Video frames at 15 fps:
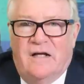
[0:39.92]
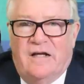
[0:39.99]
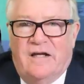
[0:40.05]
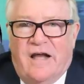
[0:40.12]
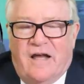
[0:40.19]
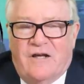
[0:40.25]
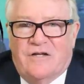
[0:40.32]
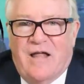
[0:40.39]

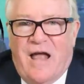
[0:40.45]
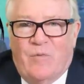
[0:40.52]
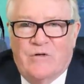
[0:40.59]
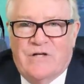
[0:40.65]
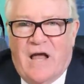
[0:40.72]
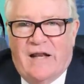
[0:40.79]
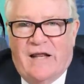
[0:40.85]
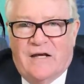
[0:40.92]
Yes, that
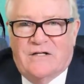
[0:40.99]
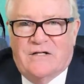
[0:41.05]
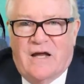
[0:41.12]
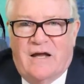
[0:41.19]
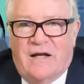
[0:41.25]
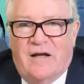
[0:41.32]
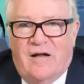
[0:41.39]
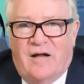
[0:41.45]
was Alex,
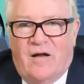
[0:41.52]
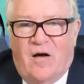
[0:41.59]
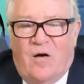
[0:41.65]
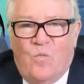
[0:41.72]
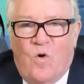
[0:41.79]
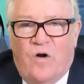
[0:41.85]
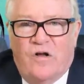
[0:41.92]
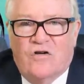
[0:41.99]
and uh,
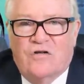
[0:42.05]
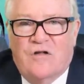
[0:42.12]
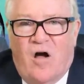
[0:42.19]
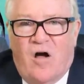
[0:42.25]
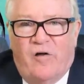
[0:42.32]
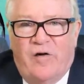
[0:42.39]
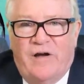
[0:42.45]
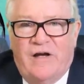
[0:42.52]
and what a
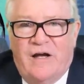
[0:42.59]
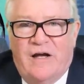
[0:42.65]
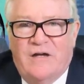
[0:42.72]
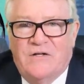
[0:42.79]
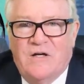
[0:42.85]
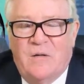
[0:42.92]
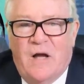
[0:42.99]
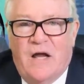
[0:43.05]
star he
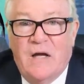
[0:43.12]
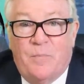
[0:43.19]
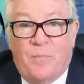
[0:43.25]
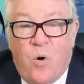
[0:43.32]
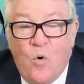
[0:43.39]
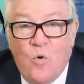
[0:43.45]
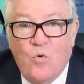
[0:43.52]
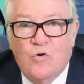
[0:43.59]
is. He, he
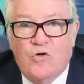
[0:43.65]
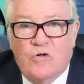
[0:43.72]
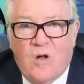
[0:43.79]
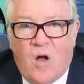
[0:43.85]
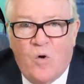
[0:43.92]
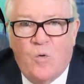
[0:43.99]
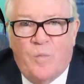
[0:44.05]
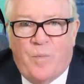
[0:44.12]
pulls
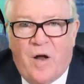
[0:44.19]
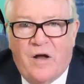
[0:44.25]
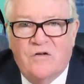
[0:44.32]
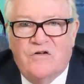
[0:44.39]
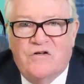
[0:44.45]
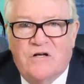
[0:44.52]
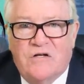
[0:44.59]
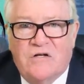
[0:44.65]
no
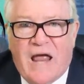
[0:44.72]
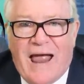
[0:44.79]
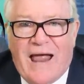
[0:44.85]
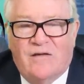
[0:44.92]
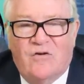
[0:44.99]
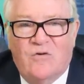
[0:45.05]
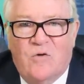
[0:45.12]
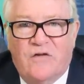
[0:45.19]
punches
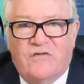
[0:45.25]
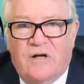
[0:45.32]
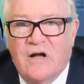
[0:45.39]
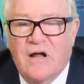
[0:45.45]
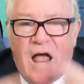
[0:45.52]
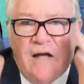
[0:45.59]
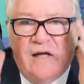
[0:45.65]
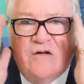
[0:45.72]
at all. I said,
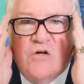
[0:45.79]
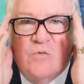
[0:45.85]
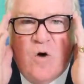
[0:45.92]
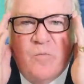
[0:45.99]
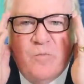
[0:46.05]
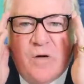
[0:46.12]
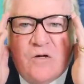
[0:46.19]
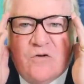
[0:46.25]
Alex, you
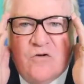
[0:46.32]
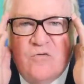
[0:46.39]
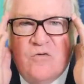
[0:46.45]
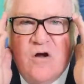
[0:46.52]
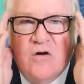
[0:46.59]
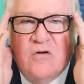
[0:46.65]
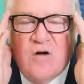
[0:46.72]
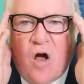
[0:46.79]
won't be too
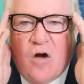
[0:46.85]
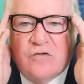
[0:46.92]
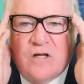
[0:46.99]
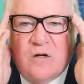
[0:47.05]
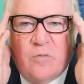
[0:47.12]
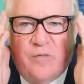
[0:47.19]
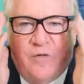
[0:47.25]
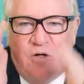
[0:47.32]

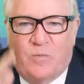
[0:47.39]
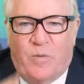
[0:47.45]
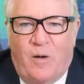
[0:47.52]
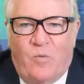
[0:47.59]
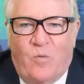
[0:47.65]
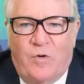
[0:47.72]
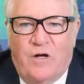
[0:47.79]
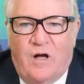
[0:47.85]
nasty with these
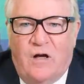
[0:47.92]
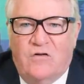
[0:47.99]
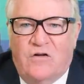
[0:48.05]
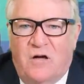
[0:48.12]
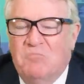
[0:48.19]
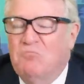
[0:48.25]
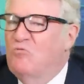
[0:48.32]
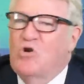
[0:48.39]
people. Yeah, he
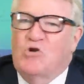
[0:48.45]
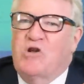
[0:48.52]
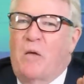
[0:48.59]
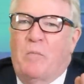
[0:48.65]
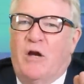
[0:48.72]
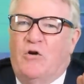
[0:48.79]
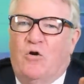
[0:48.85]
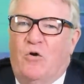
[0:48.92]
said, just let
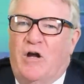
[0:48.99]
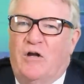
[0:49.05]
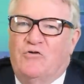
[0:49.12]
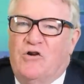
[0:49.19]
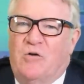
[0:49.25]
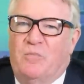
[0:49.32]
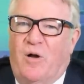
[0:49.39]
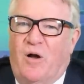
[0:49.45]
me do it,
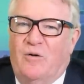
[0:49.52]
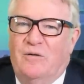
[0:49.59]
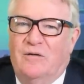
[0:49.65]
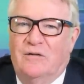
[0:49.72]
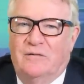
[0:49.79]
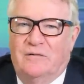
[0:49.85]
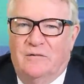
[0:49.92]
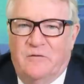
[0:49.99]
Jimbo.
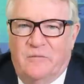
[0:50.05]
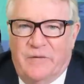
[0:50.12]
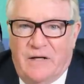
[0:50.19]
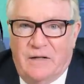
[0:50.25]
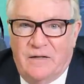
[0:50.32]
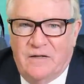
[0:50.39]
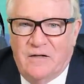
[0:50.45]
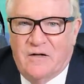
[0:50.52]
You know I
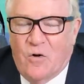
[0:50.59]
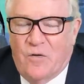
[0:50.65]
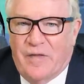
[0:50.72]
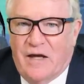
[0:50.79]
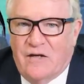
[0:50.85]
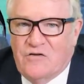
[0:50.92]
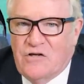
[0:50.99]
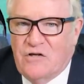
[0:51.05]
mean, he's got
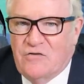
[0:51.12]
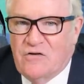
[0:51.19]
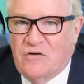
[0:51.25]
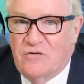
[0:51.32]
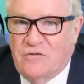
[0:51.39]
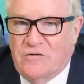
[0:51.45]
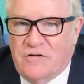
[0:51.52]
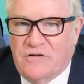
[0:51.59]
that ginger
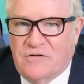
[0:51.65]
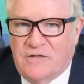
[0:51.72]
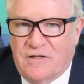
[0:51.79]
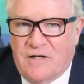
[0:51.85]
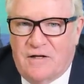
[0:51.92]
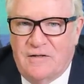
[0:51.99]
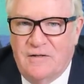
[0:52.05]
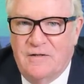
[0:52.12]
look, hasn't he,
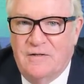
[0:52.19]
eh?